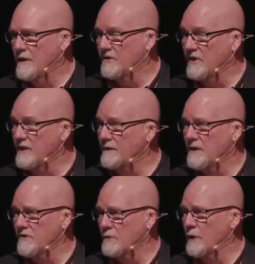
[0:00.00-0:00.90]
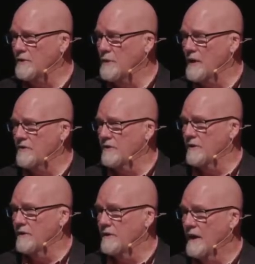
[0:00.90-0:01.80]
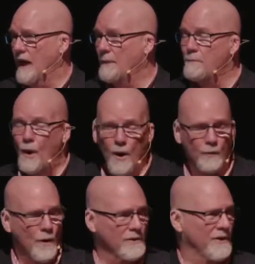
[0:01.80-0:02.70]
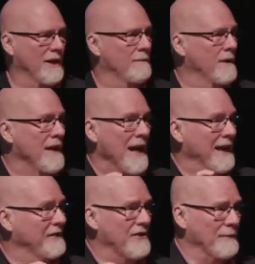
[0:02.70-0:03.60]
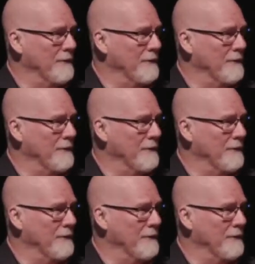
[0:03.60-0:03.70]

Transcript: the significance of the resurrection. And Paul wrote to them. And in chapter